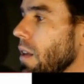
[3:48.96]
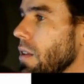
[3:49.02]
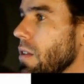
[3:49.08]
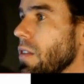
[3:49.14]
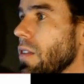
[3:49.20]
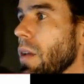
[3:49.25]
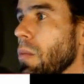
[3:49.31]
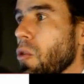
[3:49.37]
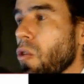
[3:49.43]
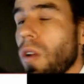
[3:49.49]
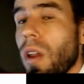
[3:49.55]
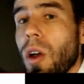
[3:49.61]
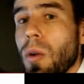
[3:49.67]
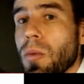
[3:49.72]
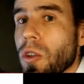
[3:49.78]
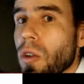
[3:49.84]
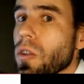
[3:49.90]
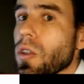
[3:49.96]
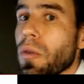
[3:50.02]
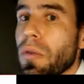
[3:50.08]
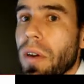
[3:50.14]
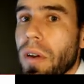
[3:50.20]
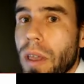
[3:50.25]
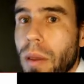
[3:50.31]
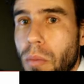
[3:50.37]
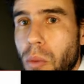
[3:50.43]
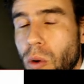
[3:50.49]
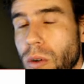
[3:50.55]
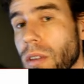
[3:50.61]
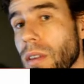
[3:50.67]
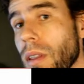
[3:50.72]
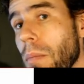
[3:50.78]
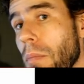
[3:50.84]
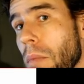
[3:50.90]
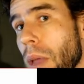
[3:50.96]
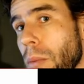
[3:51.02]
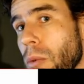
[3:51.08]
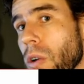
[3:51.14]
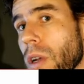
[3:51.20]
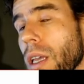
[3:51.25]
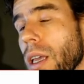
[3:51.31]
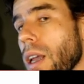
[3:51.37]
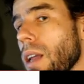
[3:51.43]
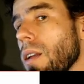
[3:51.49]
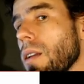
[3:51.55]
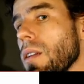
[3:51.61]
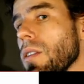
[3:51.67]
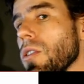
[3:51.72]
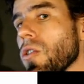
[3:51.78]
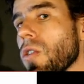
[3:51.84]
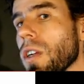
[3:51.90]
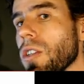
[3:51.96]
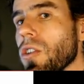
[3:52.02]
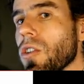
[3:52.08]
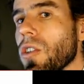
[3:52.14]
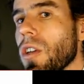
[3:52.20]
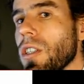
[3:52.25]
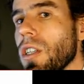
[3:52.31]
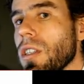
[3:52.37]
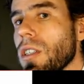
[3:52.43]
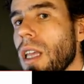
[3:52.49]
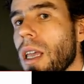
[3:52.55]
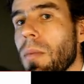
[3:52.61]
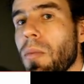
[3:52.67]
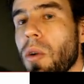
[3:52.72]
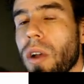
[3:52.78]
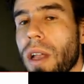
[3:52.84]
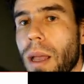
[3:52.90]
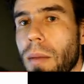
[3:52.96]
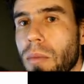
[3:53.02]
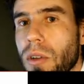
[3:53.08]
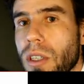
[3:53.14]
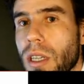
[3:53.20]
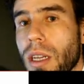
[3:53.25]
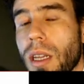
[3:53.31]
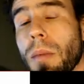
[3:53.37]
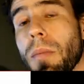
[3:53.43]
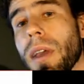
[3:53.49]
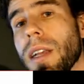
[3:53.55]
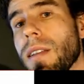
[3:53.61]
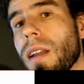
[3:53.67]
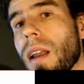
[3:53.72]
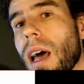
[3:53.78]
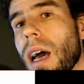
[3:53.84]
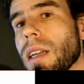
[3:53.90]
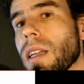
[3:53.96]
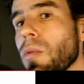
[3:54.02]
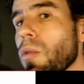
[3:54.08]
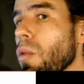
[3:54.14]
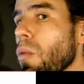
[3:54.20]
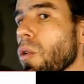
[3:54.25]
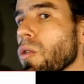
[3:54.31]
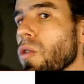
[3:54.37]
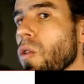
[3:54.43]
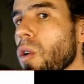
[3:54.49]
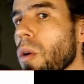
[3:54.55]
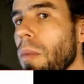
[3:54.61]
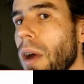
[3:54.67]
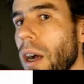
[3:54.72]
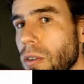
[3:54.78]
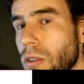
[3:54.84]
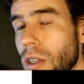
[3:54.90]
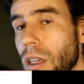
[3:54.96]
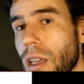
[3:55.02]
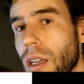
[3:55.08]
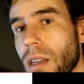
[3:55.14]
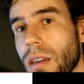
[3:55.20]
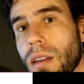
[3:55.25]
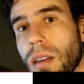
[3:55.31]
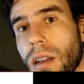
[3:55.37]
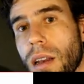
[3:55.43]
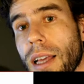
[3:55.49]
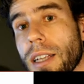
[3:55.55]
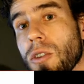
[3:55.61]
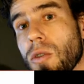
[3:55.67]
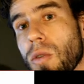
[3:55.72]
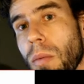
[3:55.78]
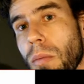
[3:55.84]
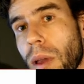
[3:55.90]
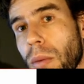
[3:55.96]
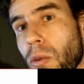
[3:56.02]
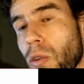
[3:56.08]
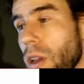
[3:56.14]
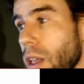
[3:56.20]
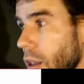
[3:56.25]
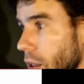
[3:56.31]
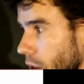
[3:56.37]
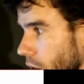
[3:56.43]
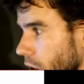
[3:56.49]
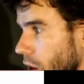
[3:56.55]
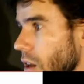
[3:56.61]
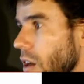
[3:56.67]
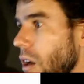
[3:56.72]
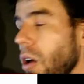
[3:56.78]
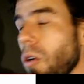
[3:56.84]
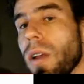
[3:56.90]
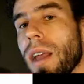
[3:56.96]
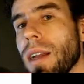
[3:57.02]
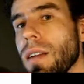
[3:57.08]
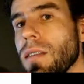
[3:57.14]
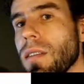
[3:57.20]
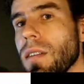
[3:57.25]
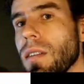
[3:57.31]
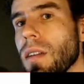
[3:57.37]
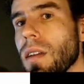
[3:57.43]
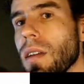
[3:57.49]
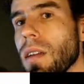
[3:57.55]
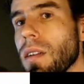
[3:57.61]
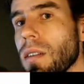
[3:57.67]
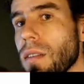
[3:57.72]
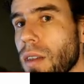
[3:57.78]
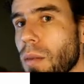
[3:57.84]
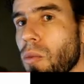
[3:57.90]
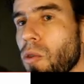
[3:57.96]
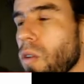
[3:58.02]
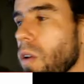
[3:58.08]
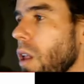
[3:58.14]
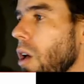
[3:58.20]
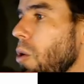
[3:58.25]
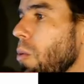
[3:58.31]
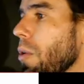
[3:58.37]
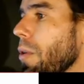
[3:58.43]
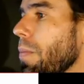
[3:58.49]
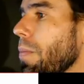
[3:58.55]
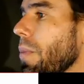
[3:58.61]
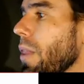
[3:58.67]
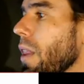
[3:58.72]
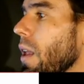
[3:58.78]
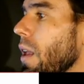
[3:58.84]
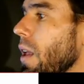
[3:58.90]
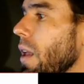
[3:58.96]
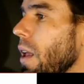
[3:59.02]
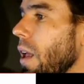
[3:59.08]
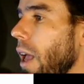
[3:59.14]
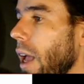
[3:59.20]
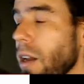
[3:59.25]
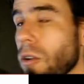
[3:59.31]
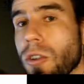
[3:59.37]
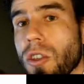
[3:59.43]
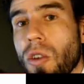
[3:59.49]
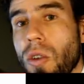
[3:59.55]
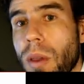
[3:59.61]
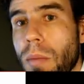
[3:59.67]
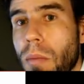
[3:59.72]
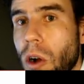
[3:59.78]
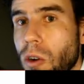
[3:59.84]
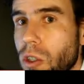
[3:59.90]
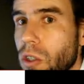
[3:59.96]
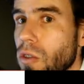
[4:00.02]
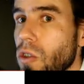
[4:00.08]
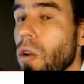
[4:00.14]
The temporal lobe is also very important in memory and structures such as the hippocampus and the amygdala that we will talk about in the lecture on memory are located in the, in the temporal lobe. And also emotion.